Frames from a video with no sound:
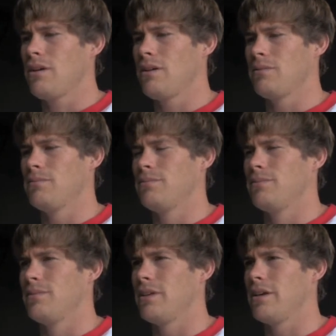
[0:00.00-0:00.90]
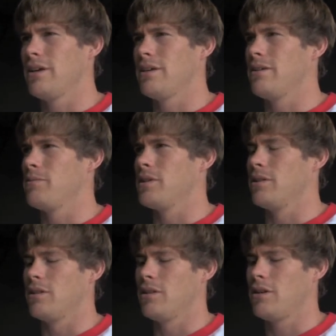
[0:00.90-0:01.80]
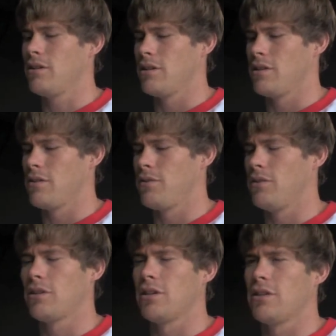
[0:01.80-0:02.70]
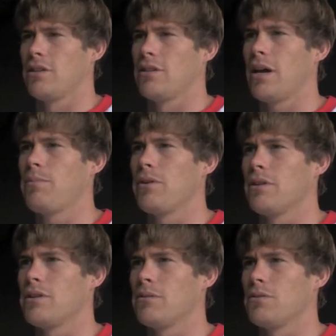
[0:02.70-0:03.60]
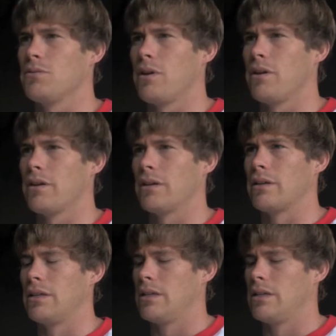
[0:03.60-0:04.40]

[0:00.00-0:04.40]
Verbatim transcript: um, it, I mean, literally, if you looked at the diaper that she was wearing,